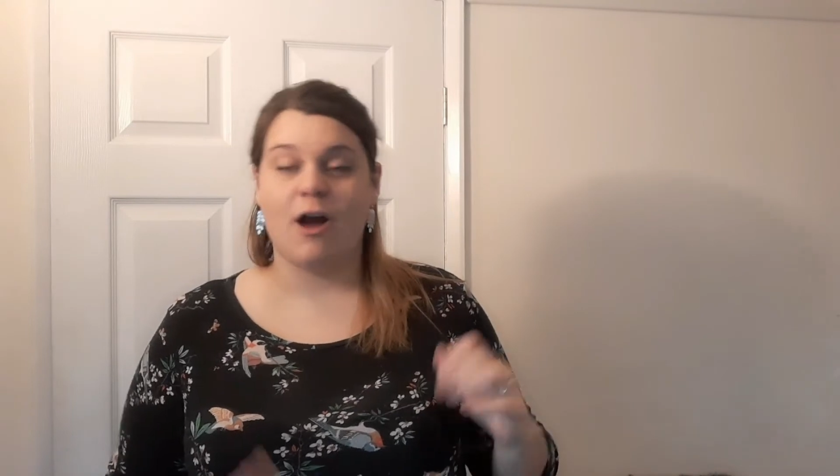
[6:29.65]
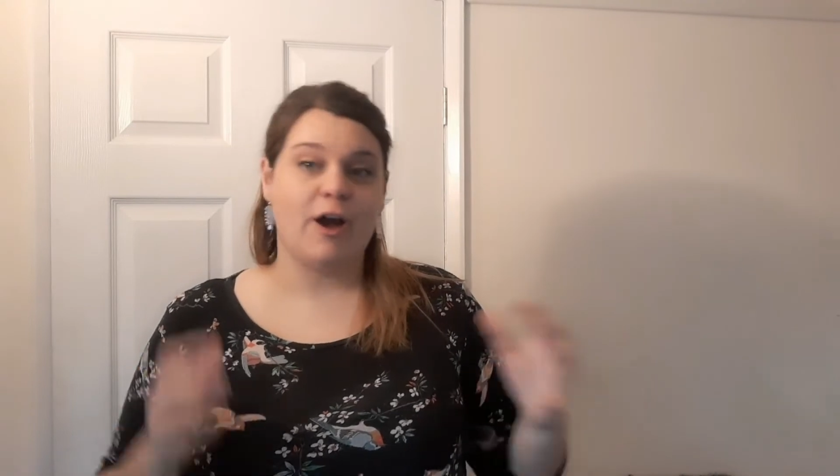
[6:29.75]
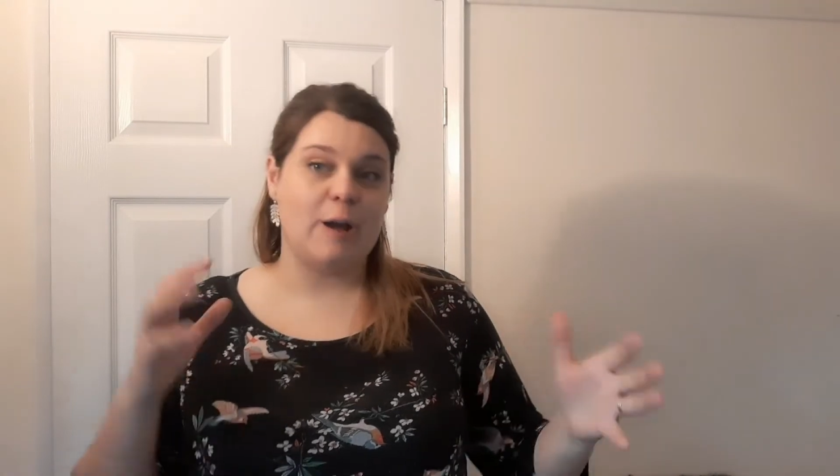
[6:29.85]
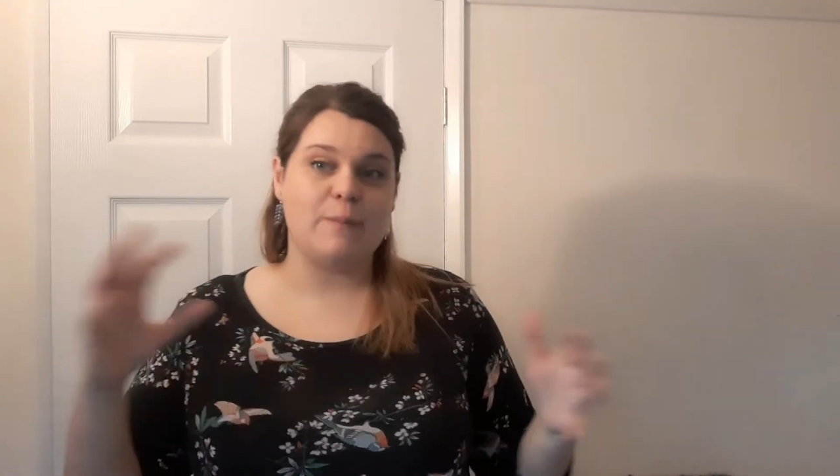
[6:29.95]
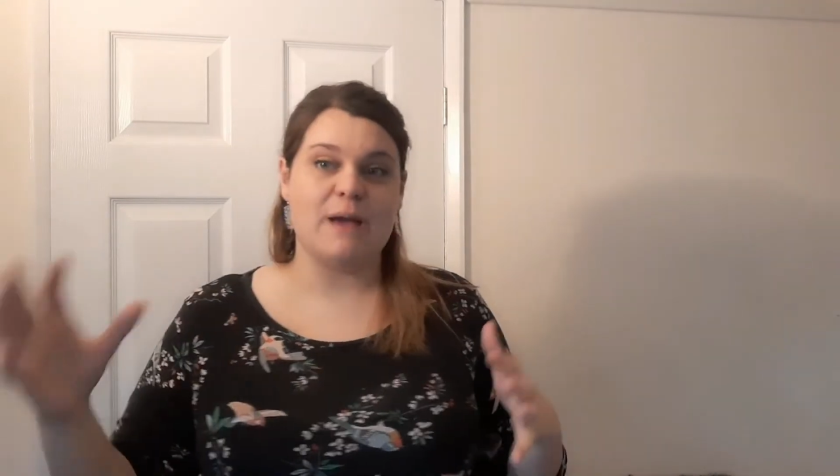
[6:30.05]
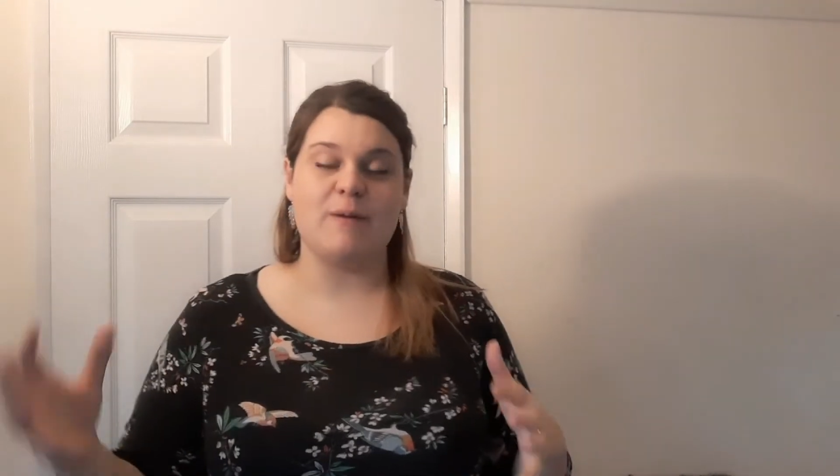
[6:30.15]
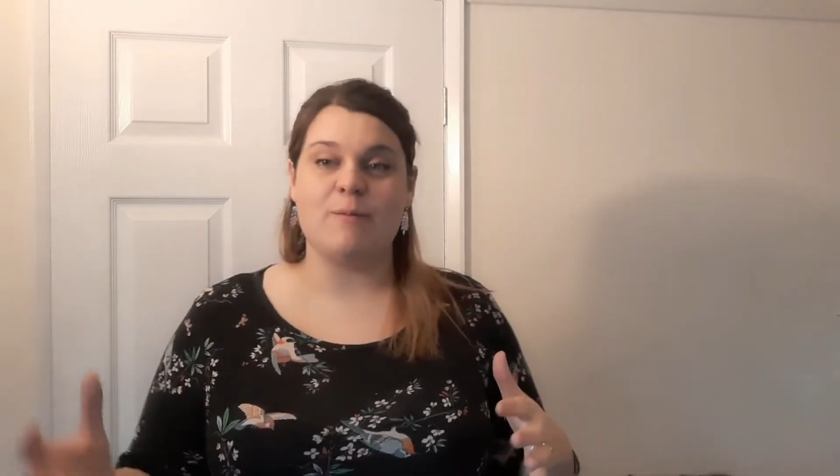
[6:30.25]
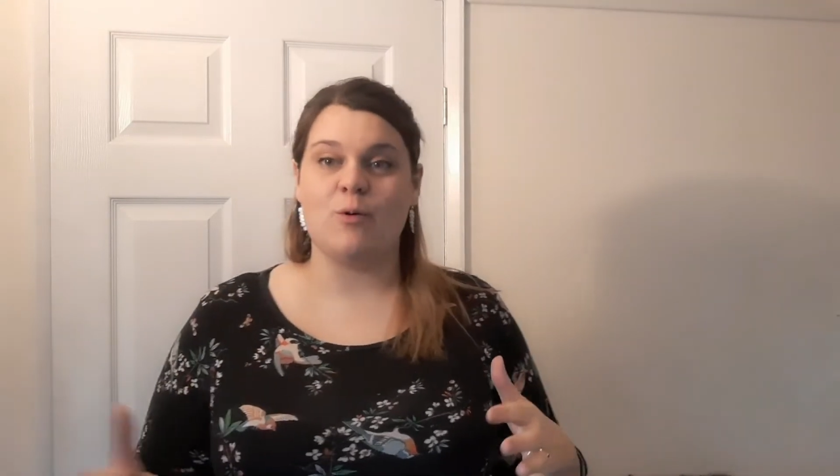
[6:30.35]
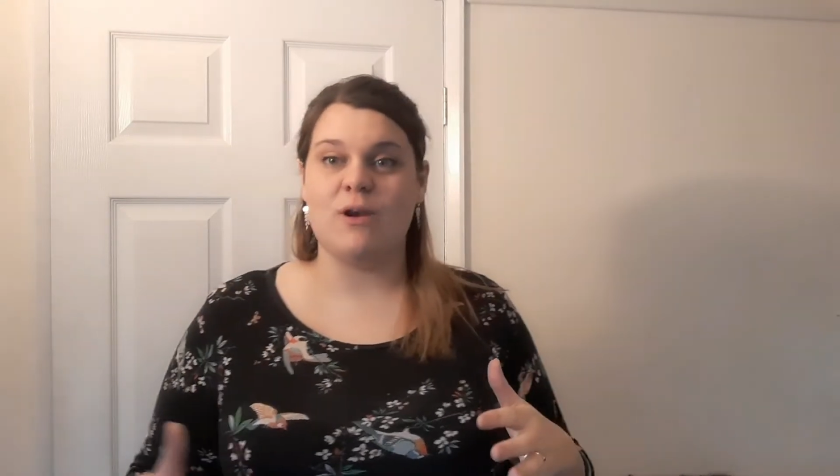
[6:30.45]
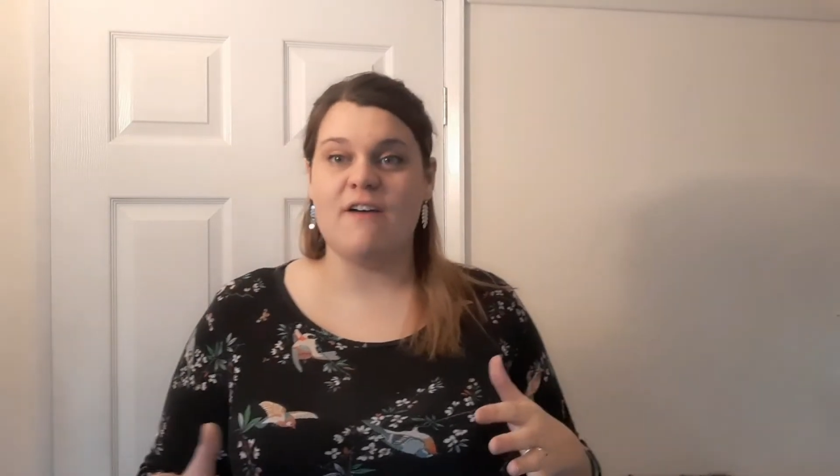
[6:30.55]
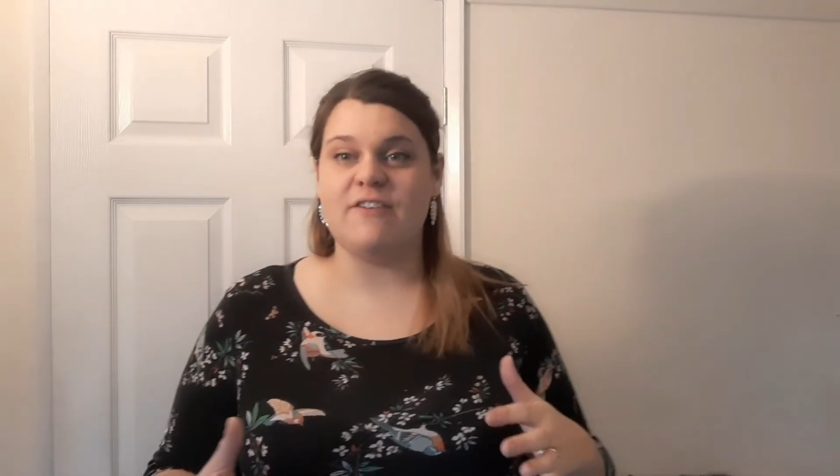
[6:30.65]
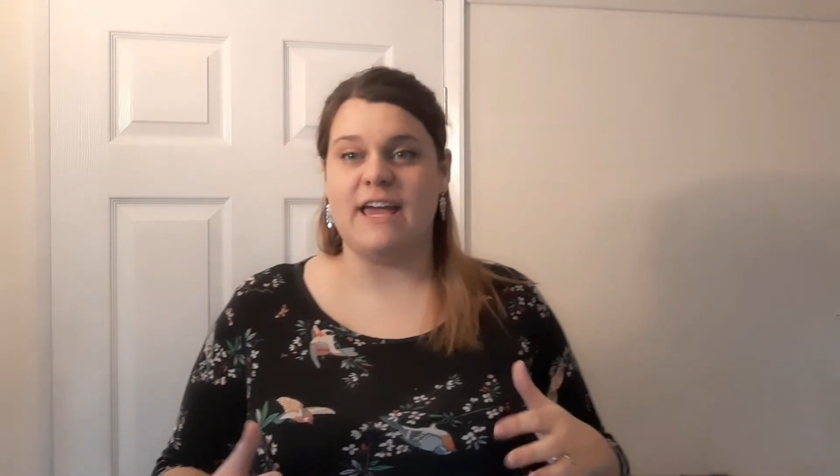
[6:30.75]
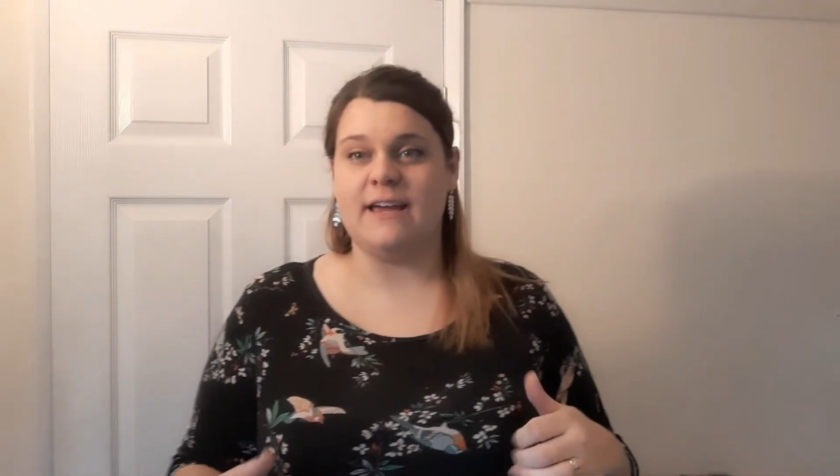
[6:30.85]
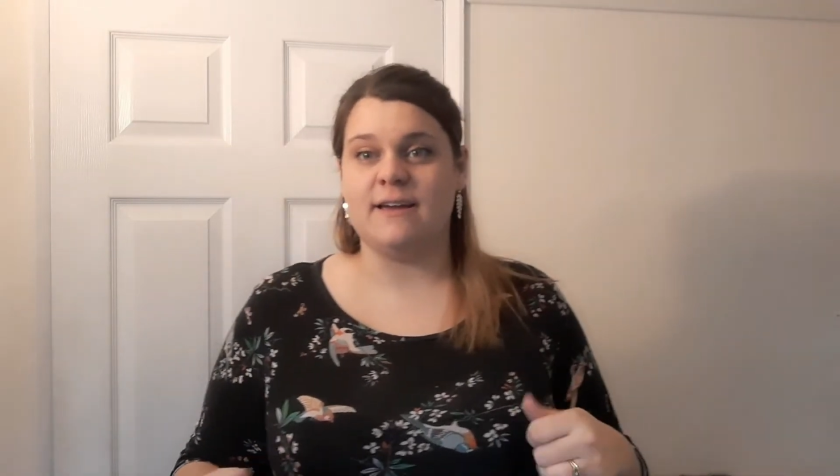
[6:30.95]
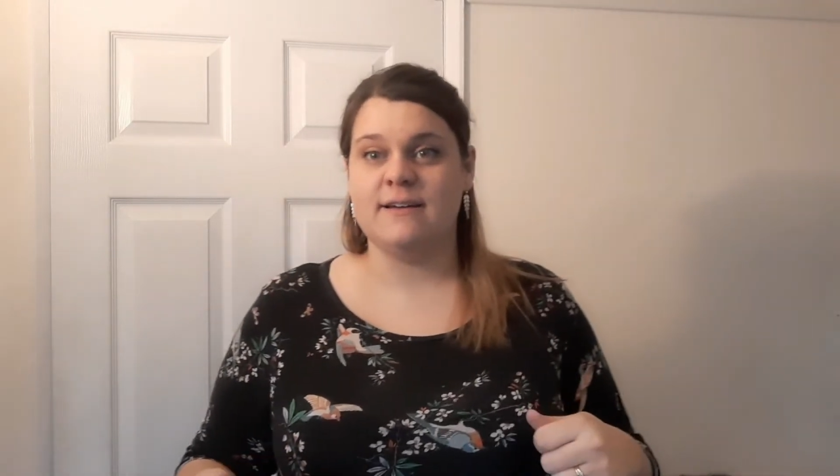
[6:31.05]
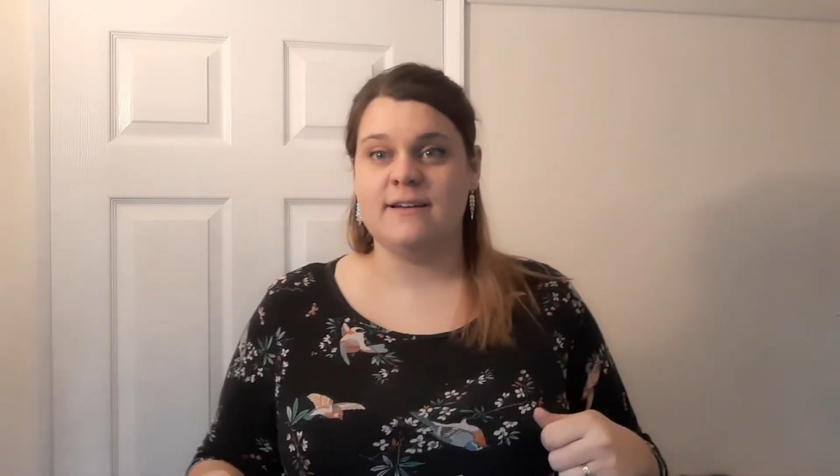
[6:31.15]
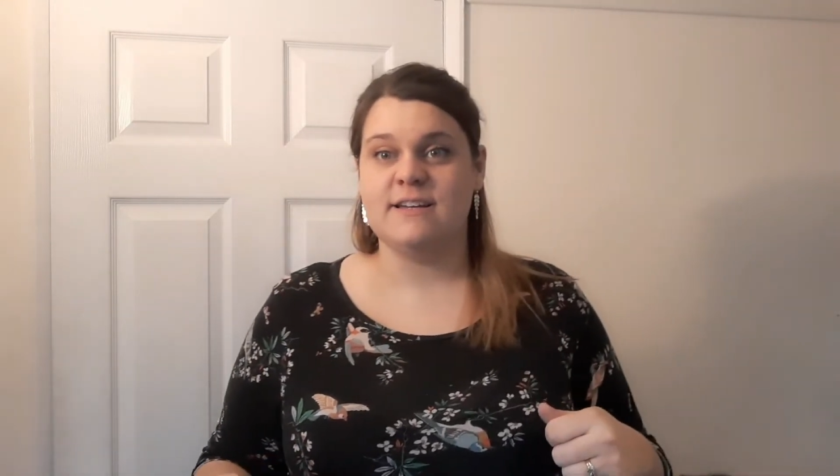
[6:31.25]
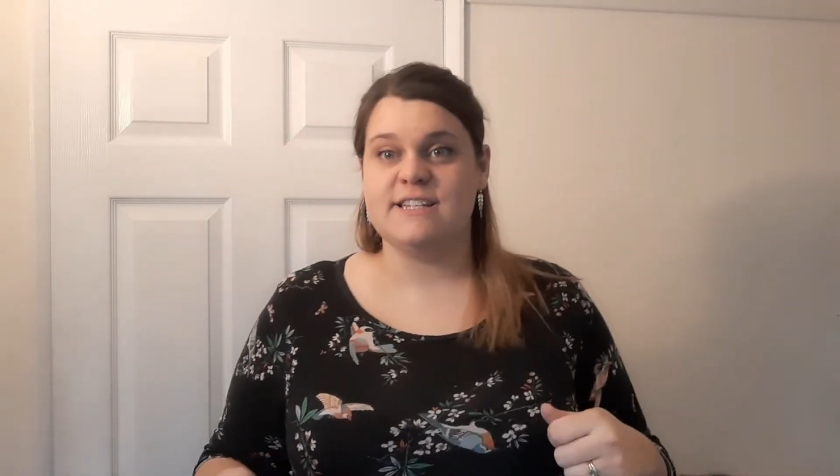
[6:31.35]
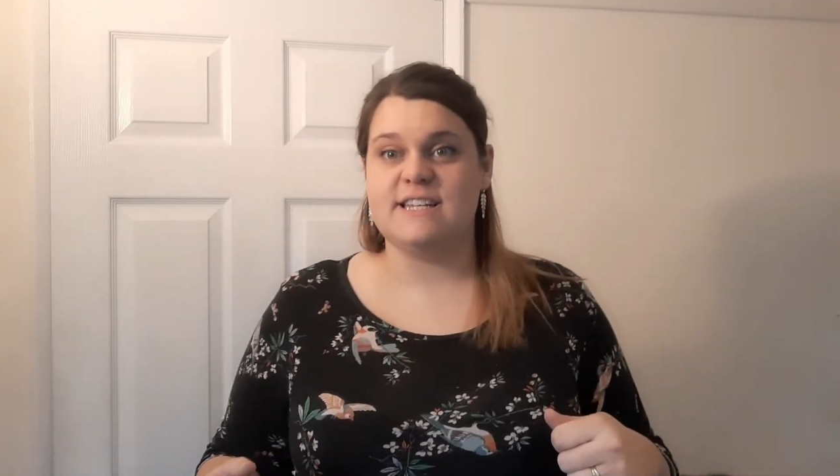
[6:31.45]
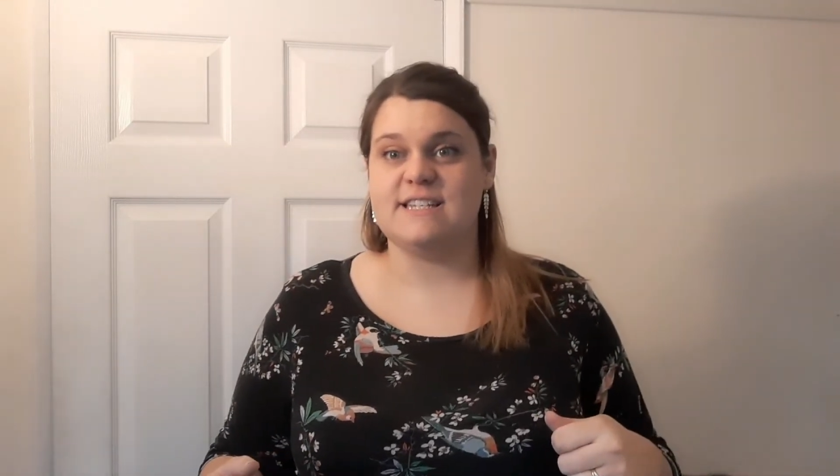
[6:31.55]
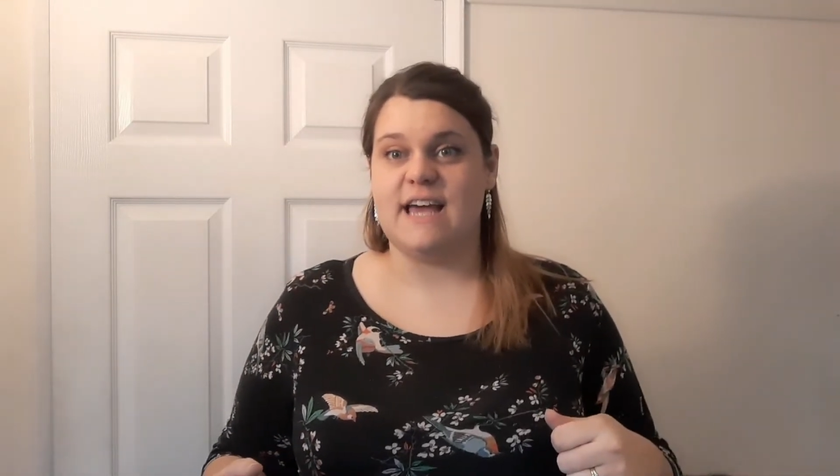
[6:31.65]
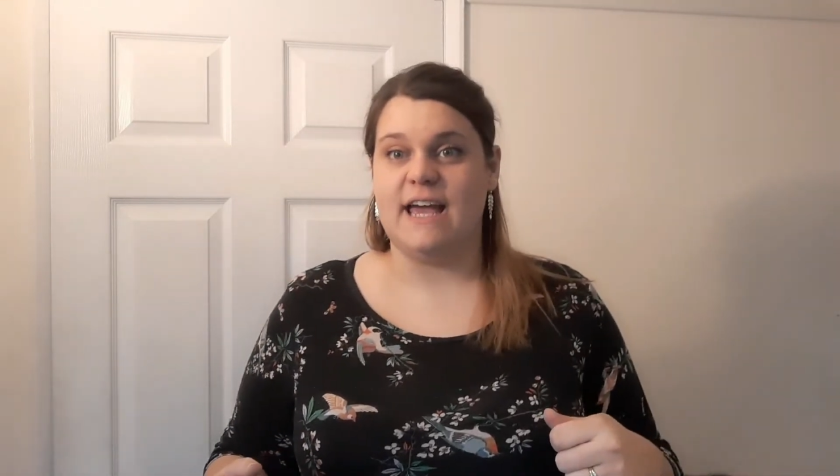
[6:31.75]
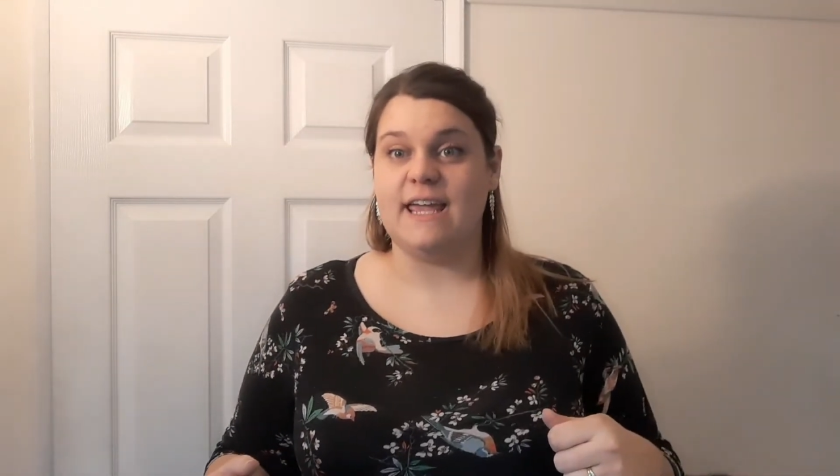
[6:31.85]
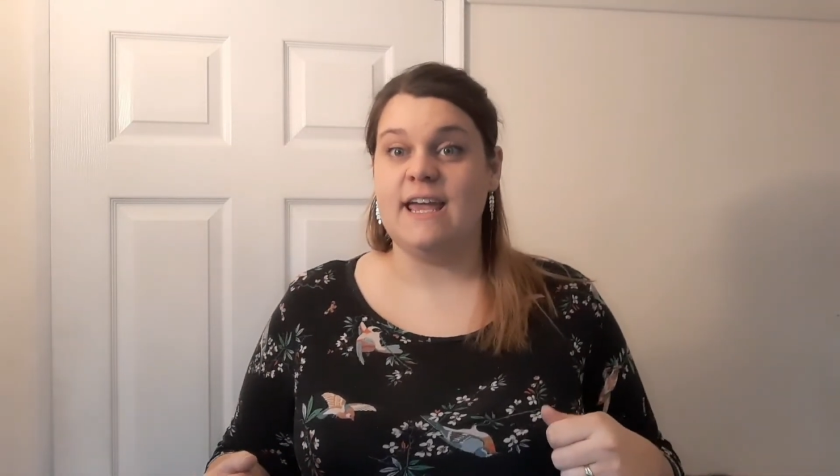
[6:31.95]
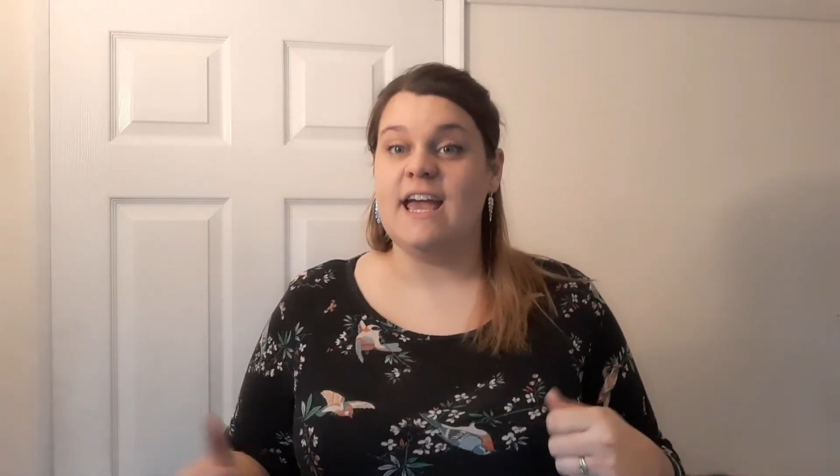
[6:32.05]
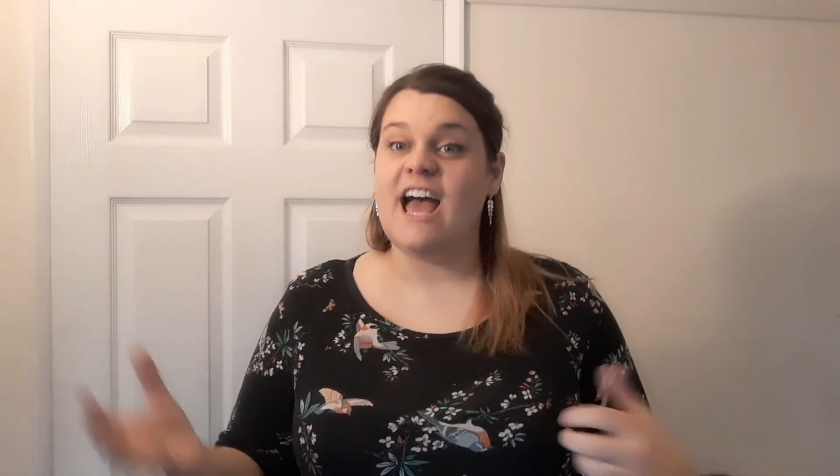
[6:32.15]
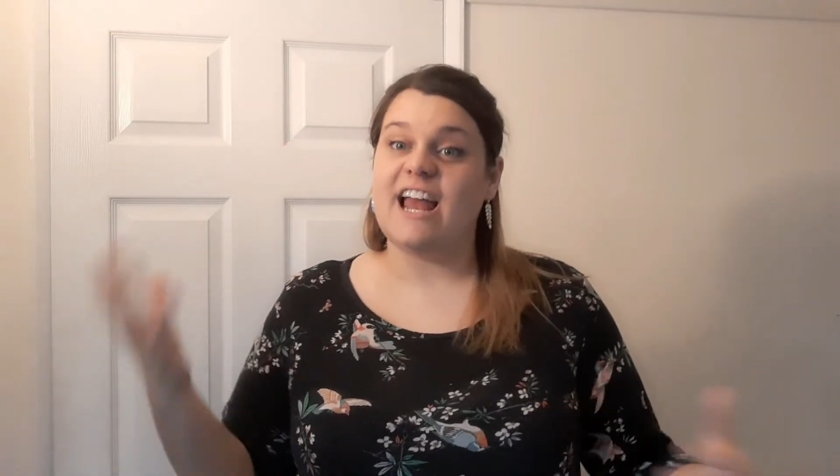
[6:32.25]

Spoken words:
I could be a bit more loving today.